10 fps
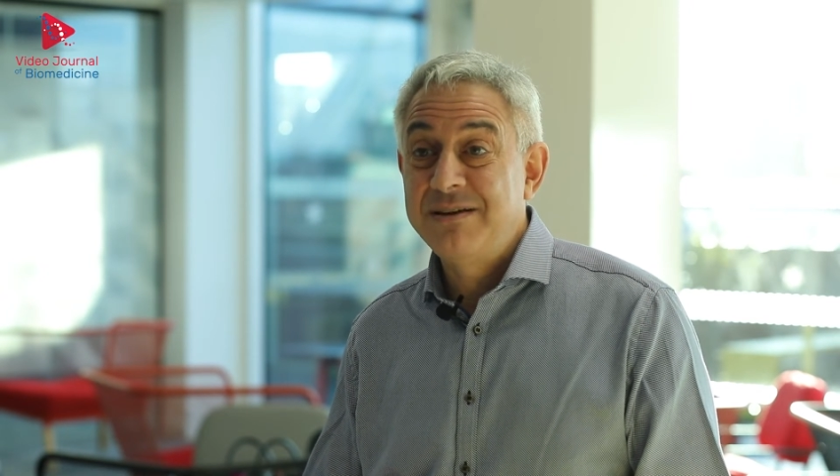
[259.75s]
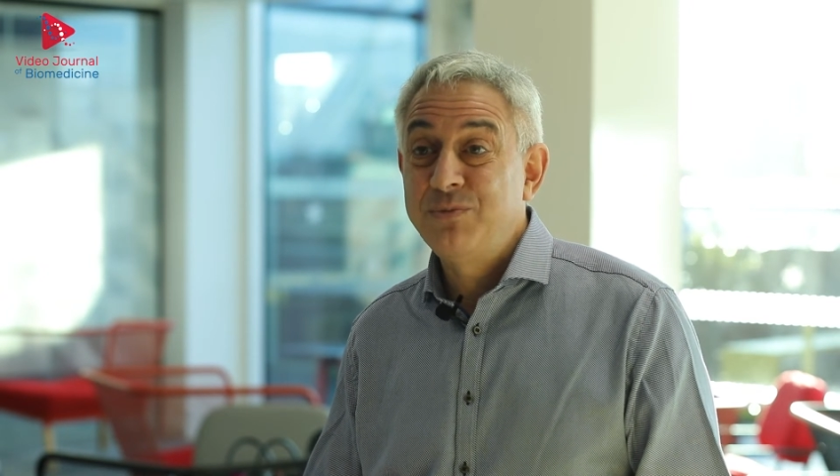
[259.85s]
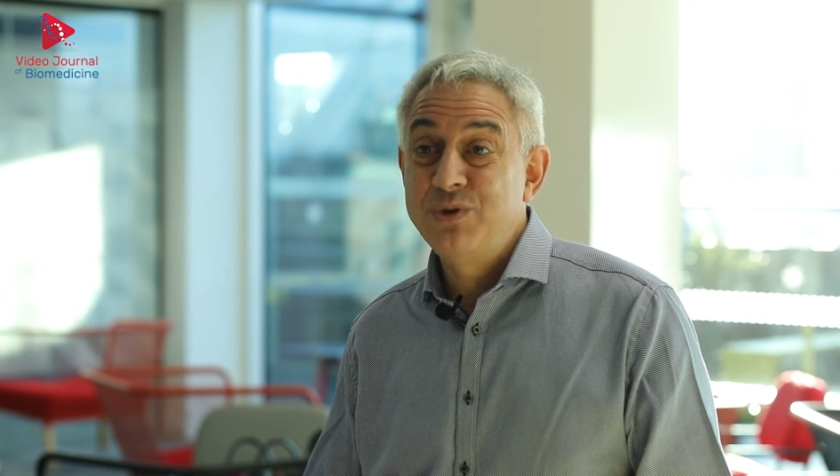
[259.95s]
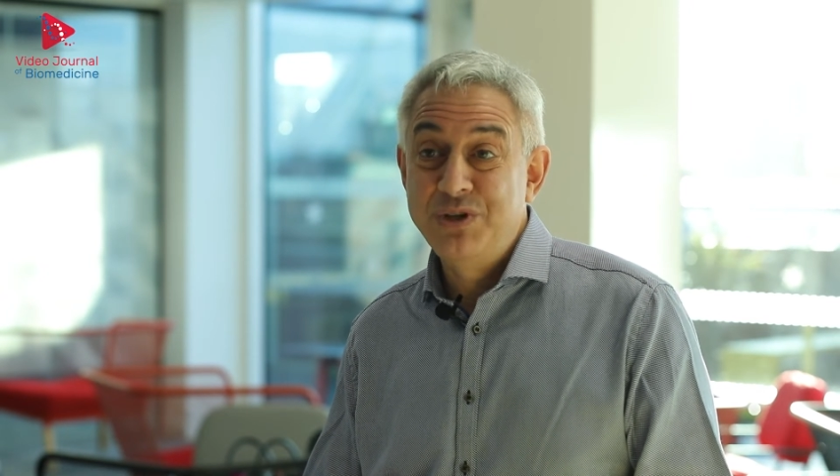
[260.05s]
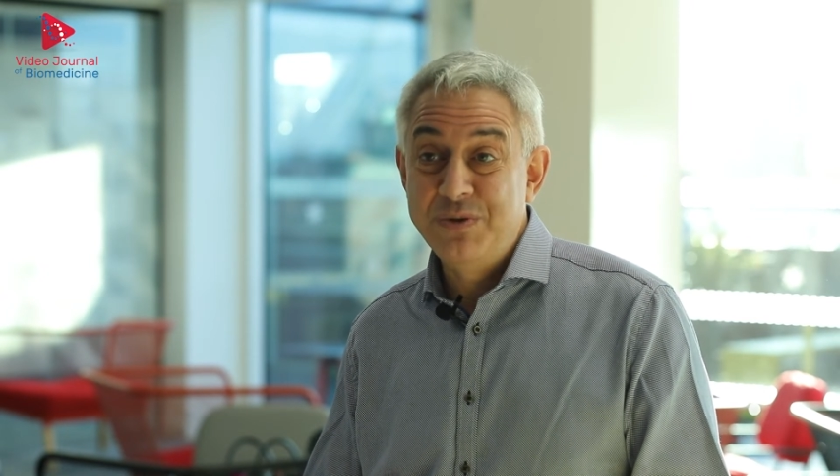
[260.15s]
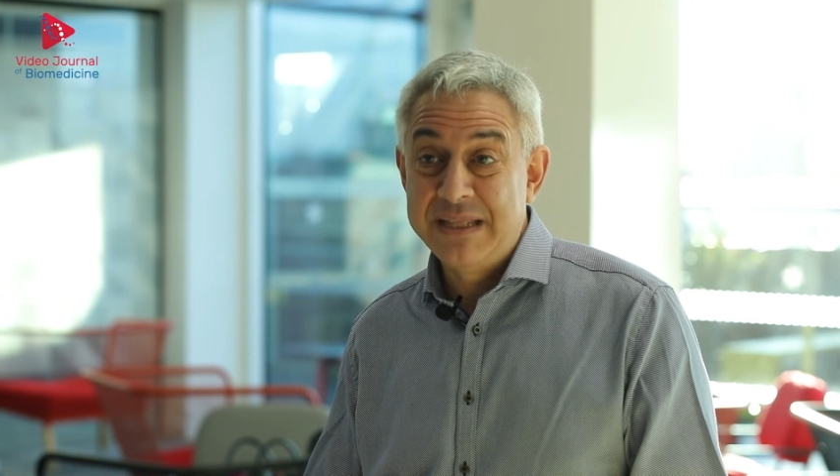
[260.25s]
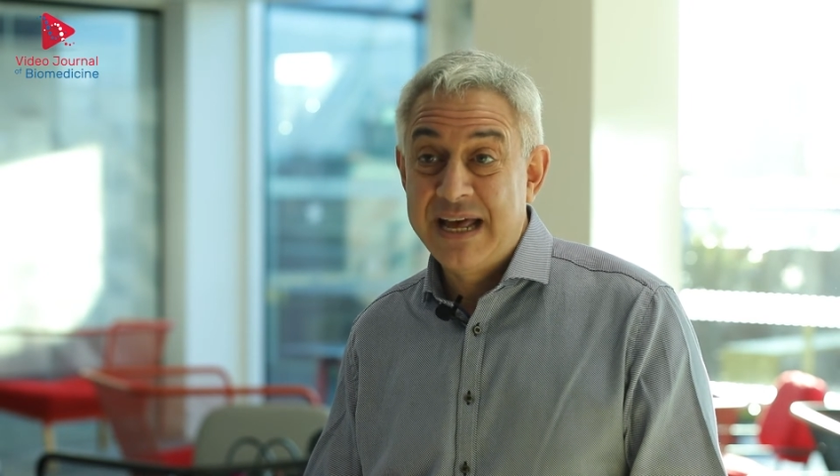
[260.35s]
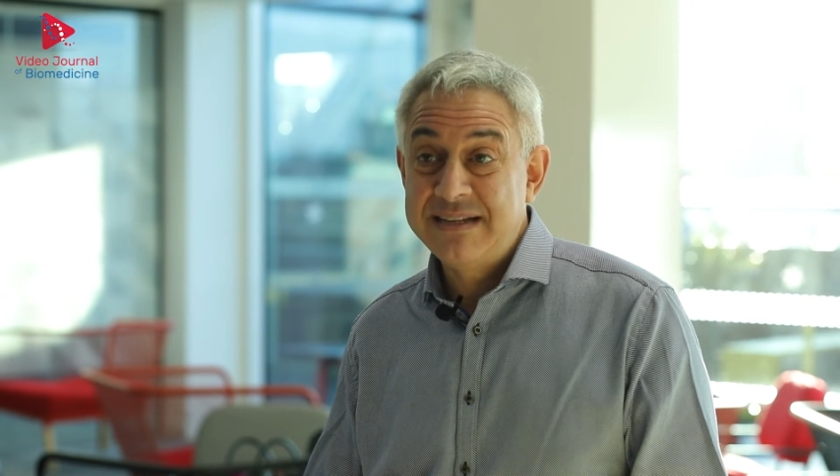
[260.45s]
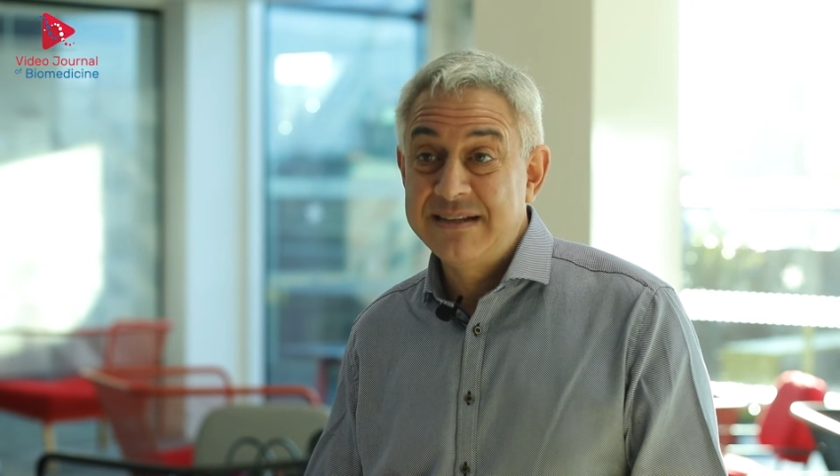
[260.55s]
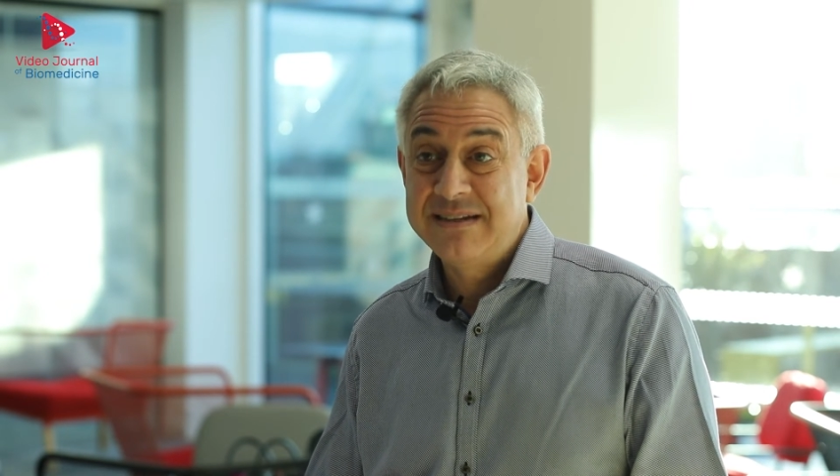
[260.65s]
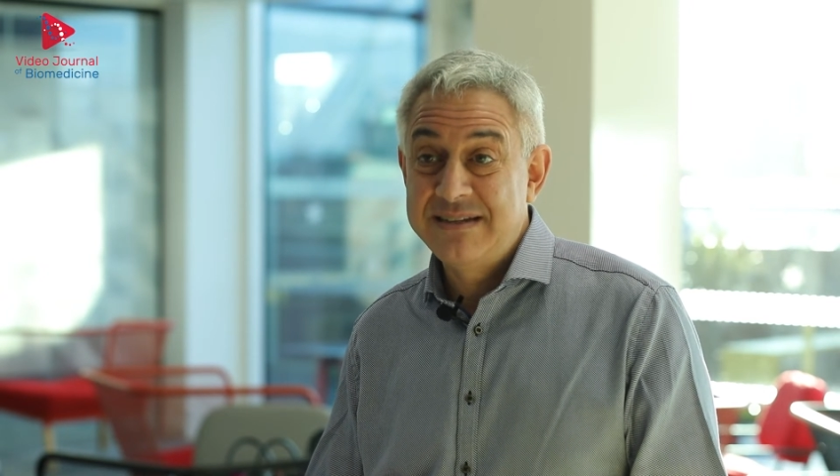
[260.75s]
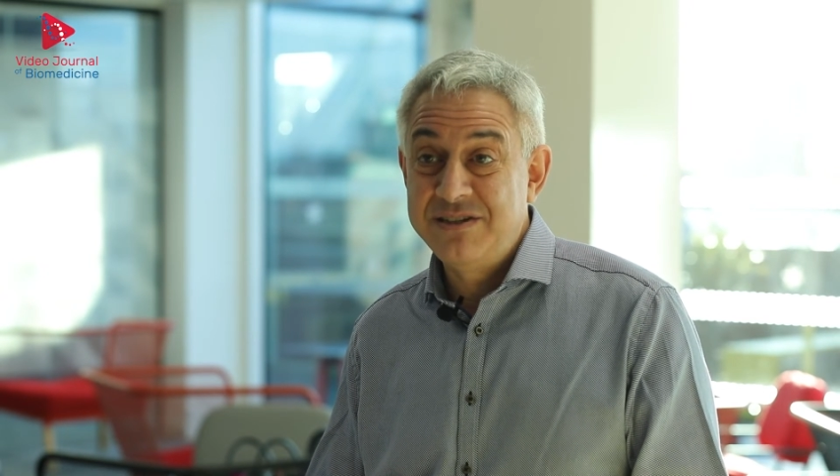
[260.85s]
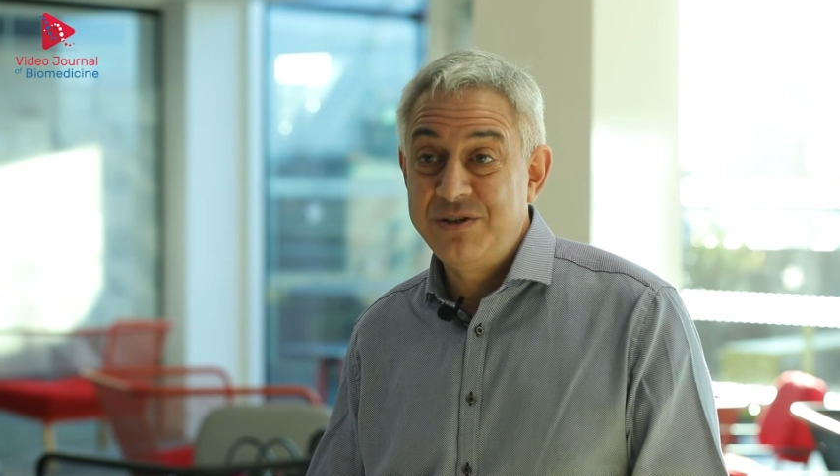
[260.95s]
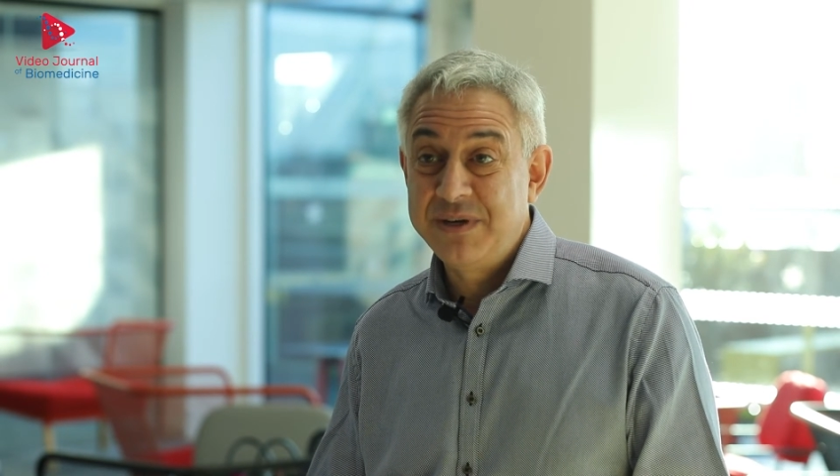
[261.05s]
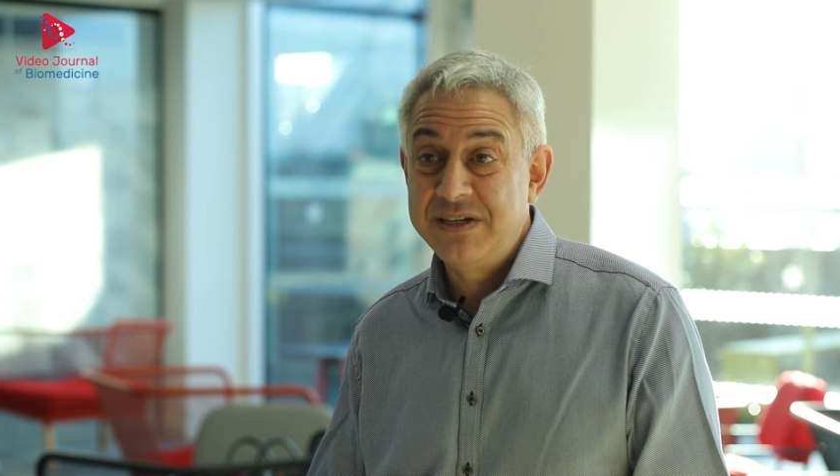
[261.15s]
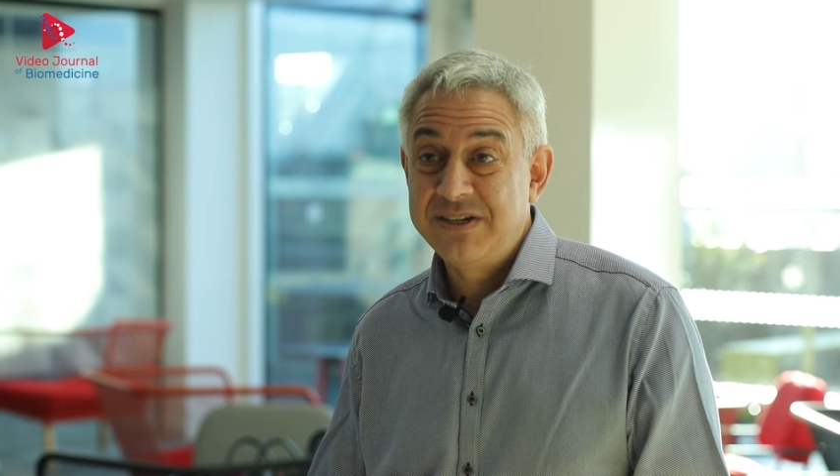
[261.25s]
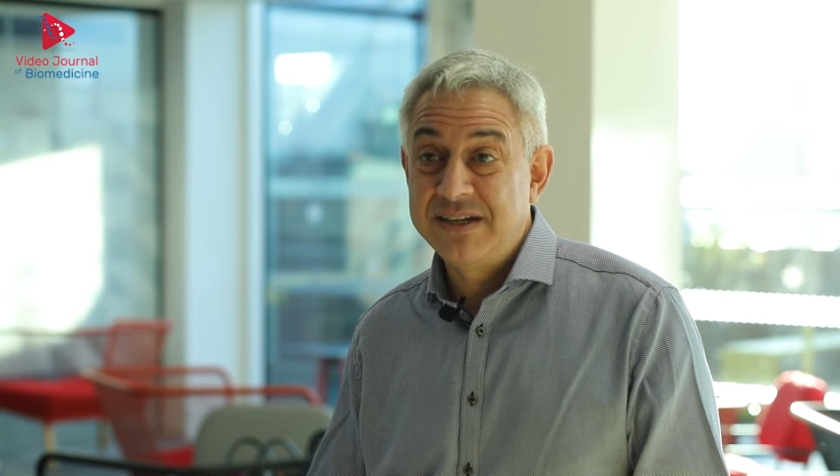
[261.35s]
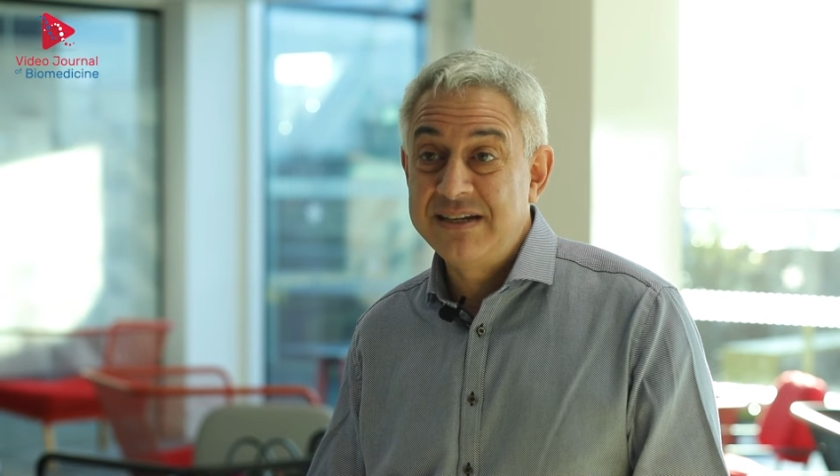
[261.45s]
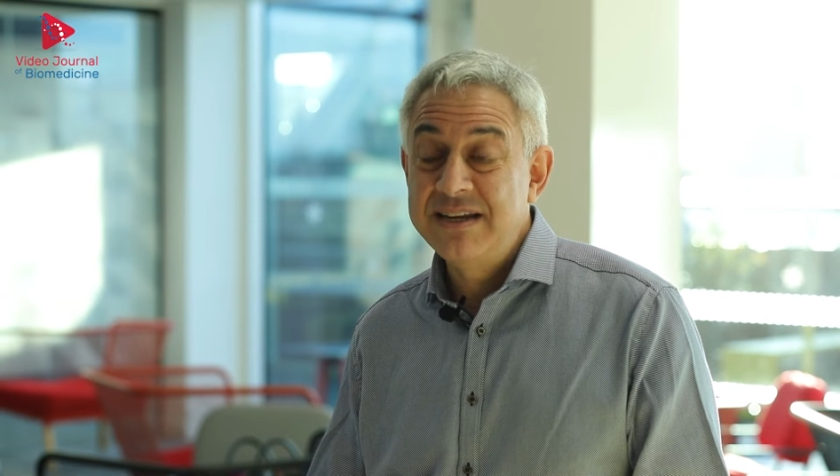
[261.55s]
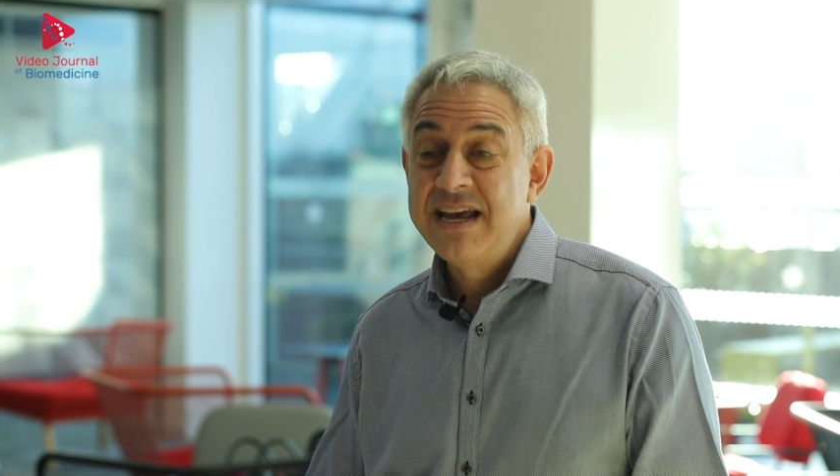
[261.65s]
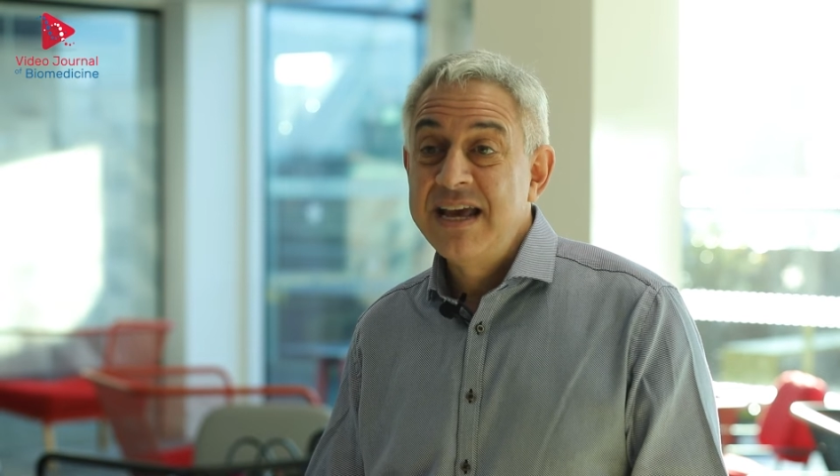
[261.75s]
would do in that situation